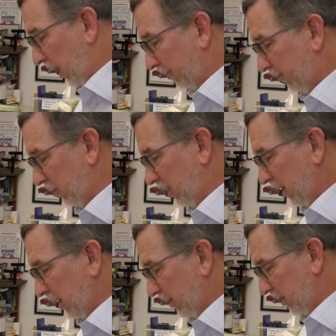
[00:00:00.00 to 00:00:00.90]
up to.
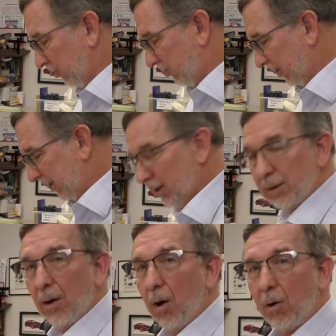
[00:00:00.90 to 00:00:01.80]
There's just
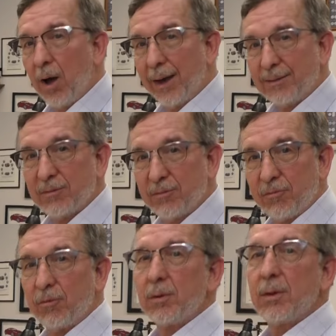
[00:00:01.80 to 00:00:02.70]
all kinds of
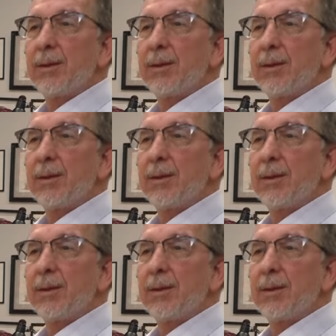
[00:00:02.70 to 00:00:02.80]
different